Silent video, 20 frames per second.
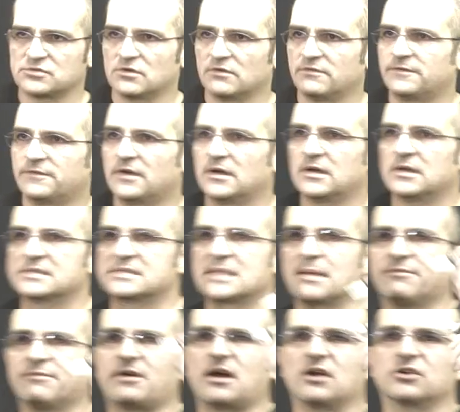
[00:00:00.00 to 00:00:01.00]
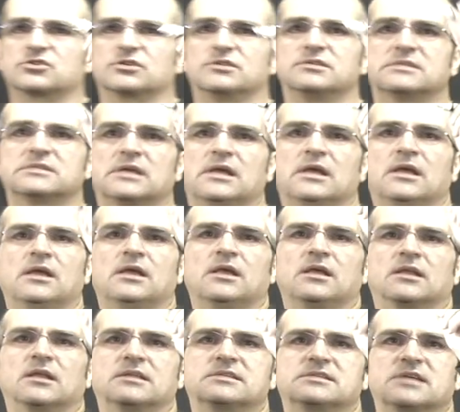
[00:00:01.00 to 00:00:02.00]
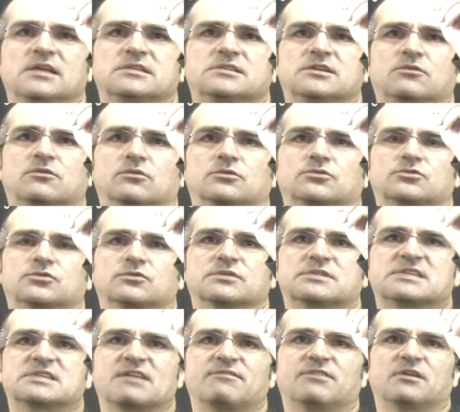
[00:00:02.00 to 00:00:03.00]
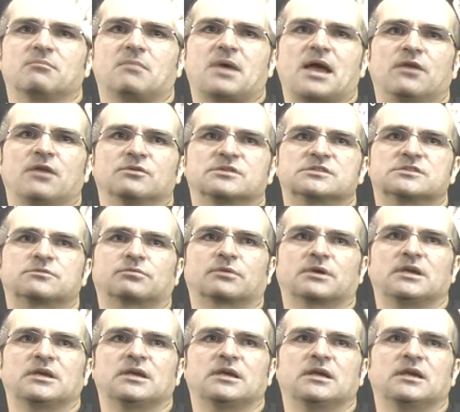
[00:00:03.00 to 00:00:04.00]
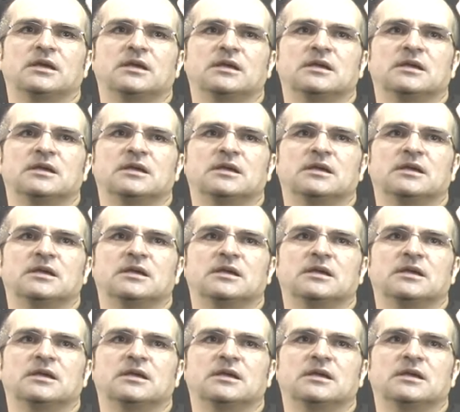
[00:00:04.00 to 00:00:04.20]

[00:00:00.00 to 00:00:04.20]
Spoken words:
of step functions, let's say it's equal to 7 minus 3